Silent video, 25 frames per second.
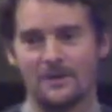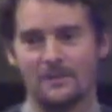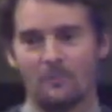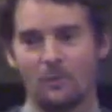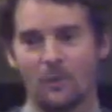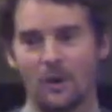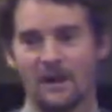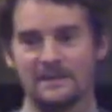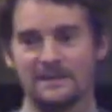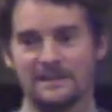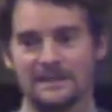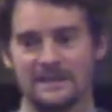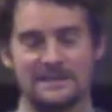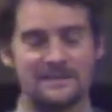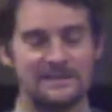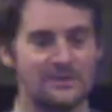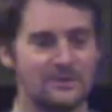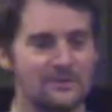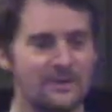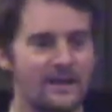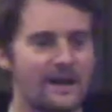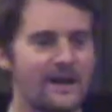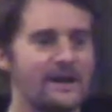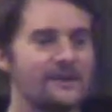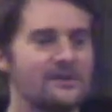Why did he
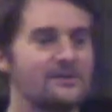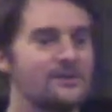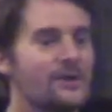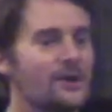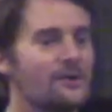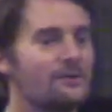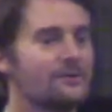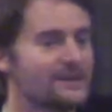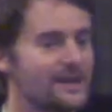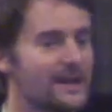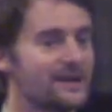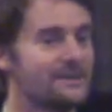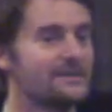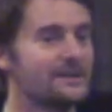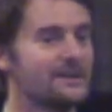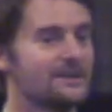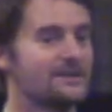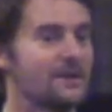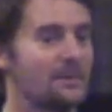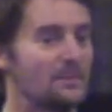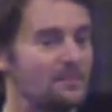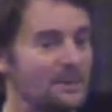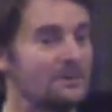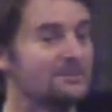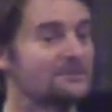do that? And you go, yeah,
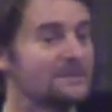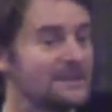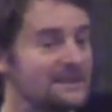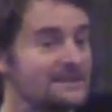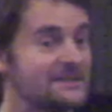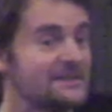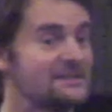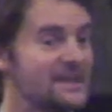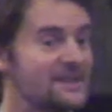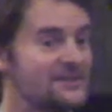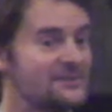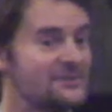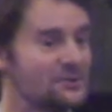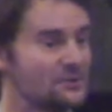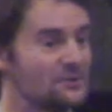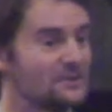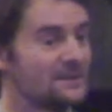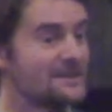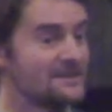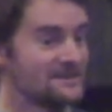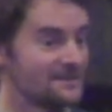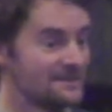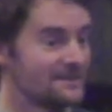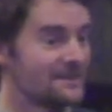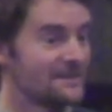they're building the tension.
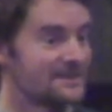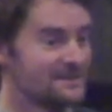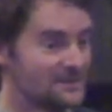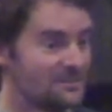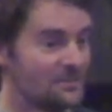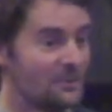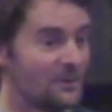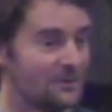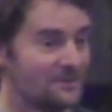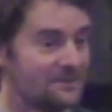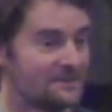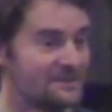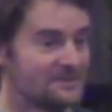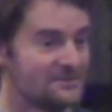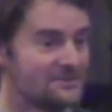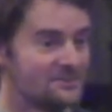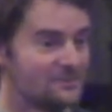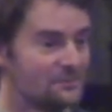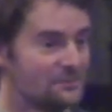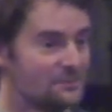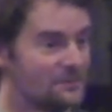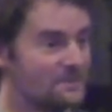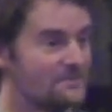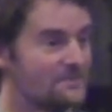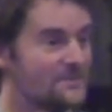That's the point of the
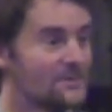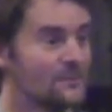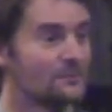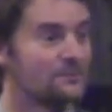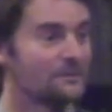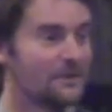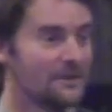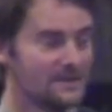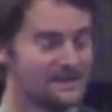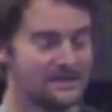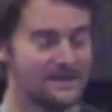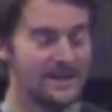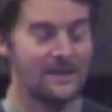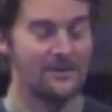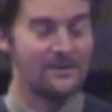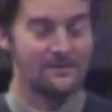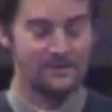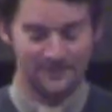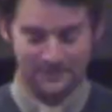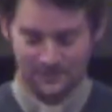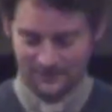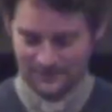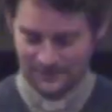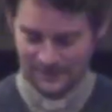story. You'll find out.